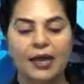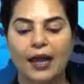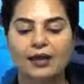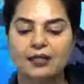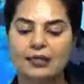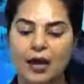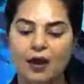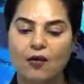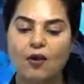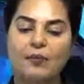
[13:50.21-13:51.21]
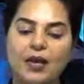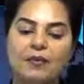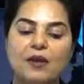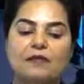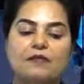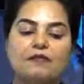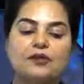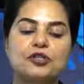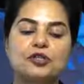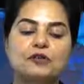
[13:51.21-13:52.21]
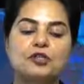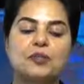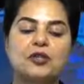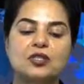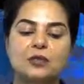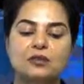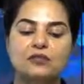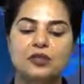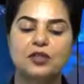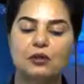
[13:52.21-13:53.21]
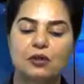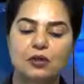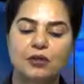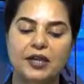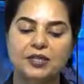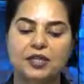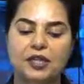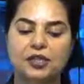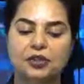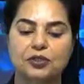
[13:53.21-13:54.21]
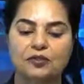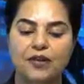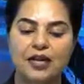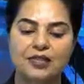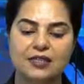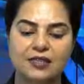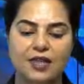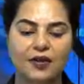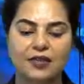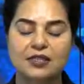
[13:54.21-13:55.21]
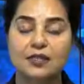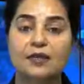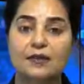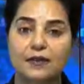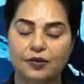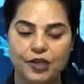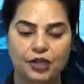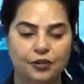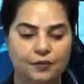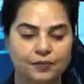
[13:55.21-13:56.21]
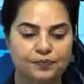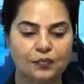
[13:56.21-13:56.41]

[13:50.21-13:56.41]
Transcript: and is now or maybe in the future responsible for the ongoing detention of ISIS terrorists in the region.